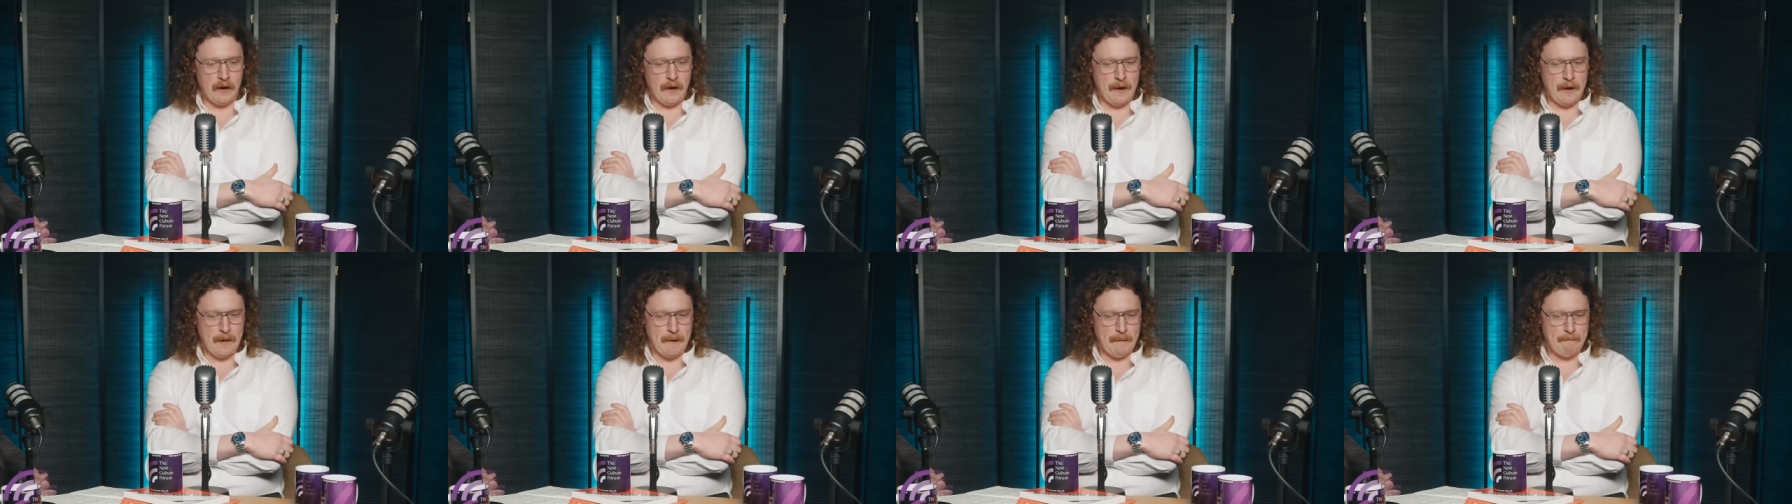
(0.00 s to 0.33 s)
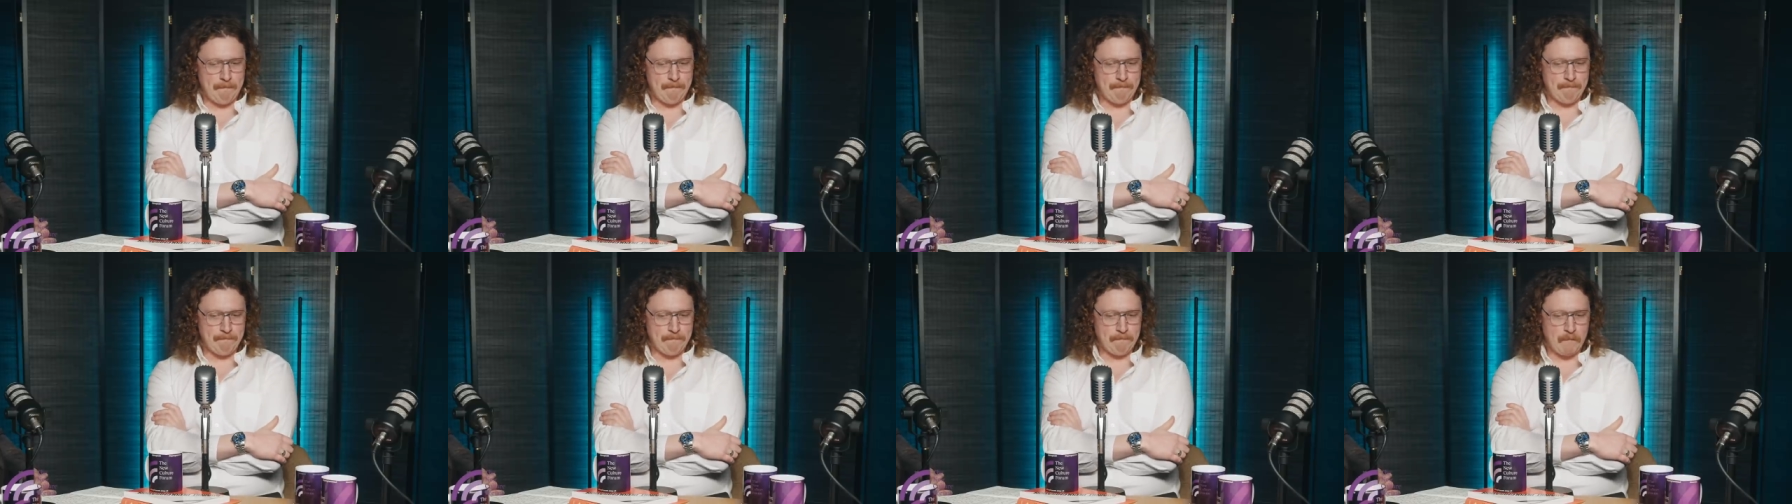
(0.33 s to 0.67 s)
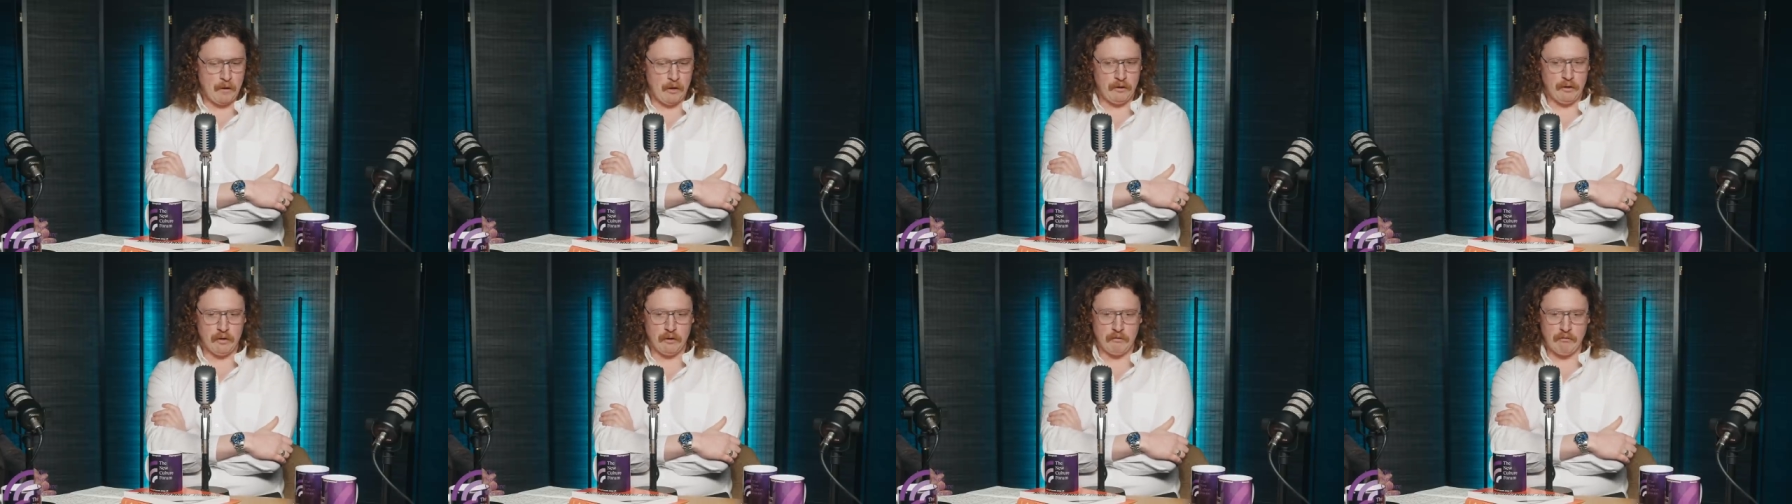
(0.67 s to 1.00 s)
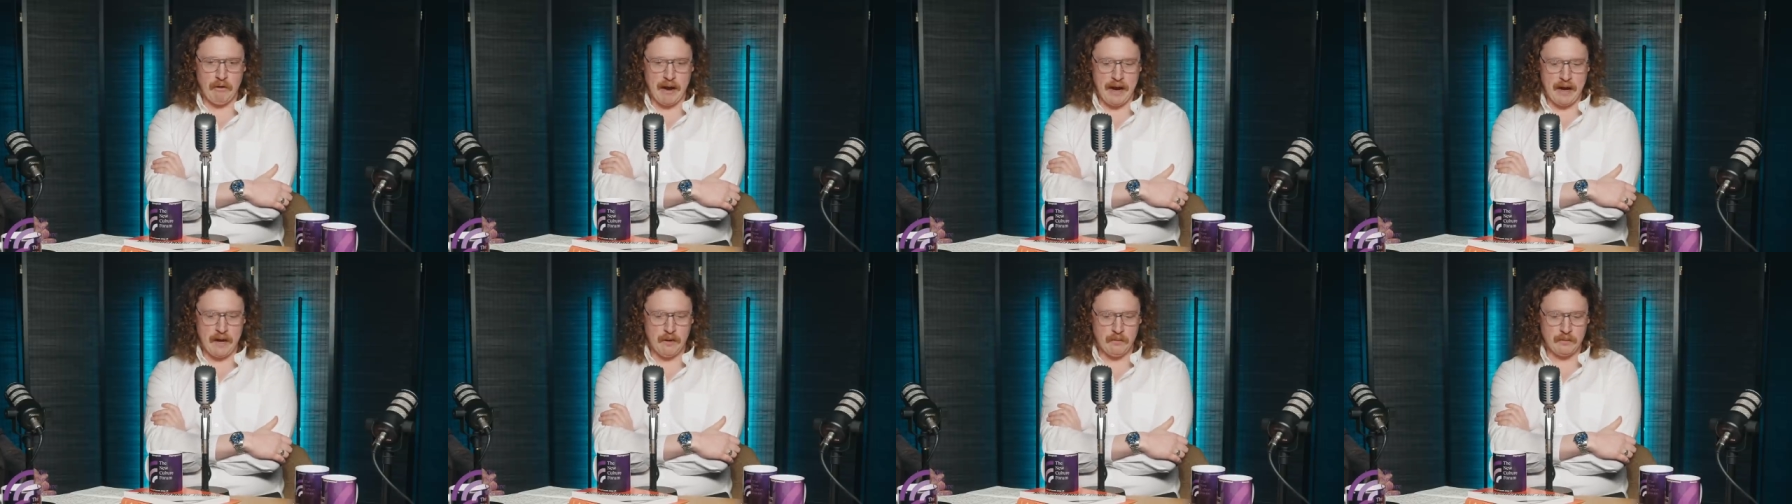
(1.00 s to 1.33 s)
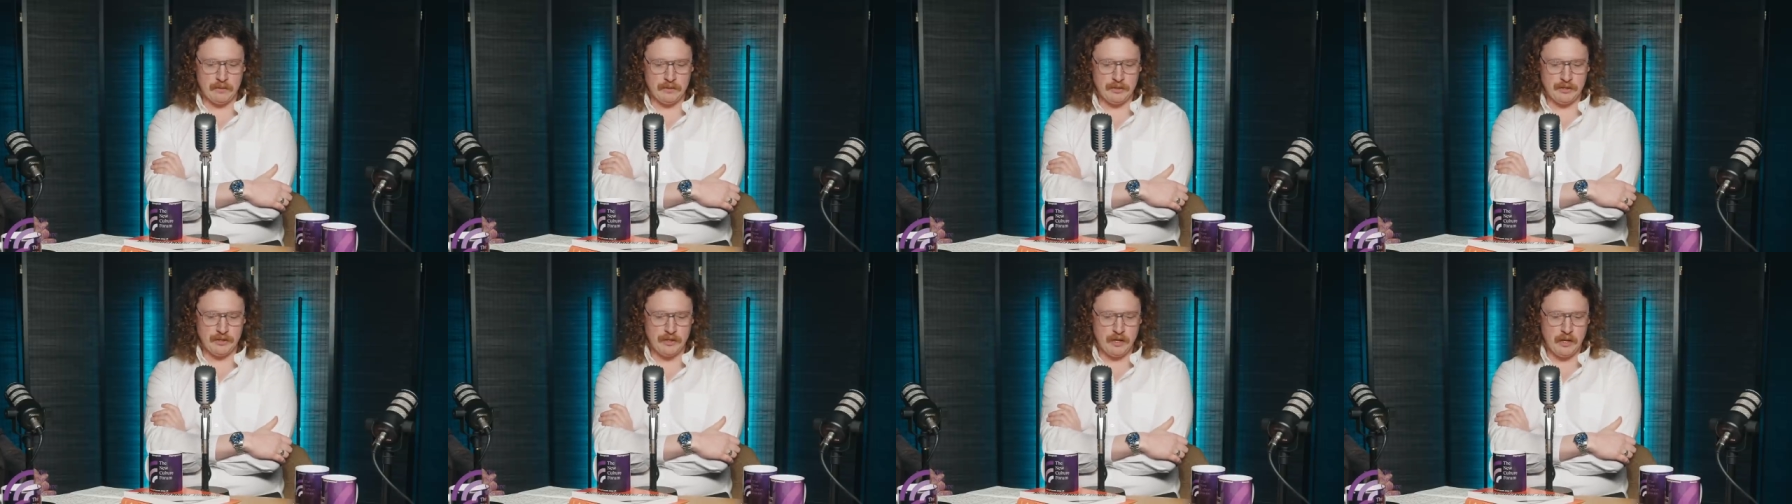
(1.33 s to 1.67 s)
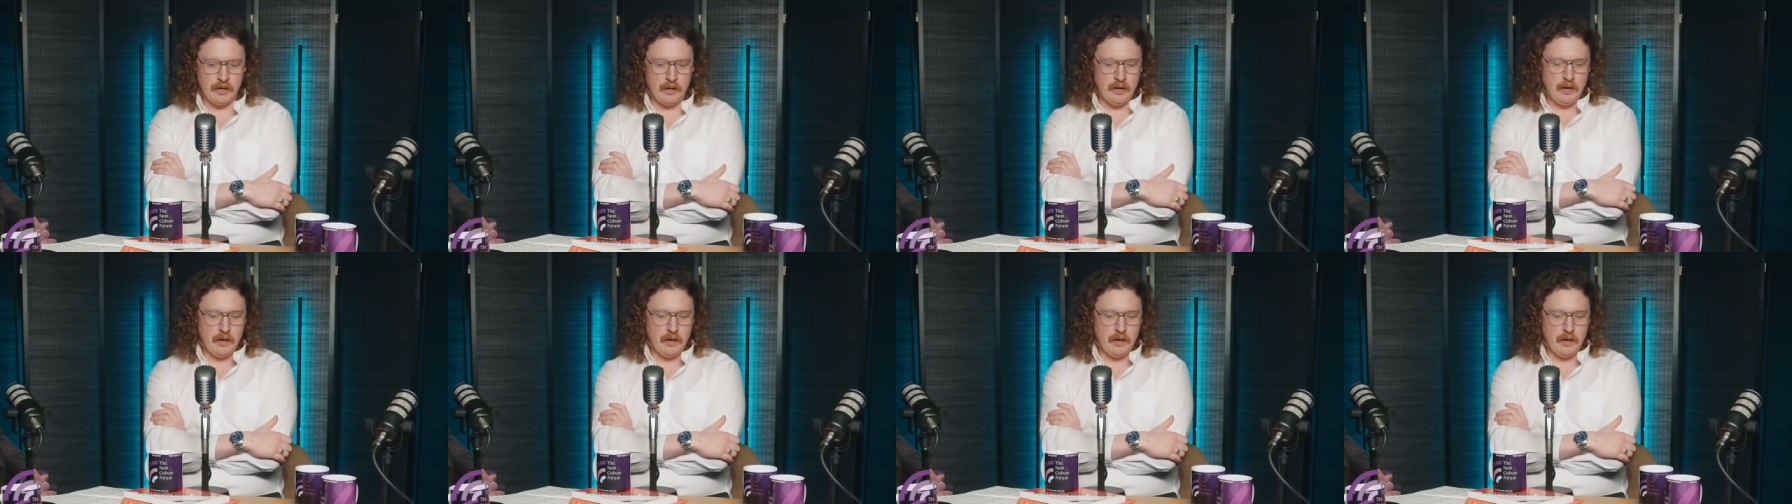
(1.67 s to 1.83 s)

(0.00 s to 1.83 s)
um, on the ground.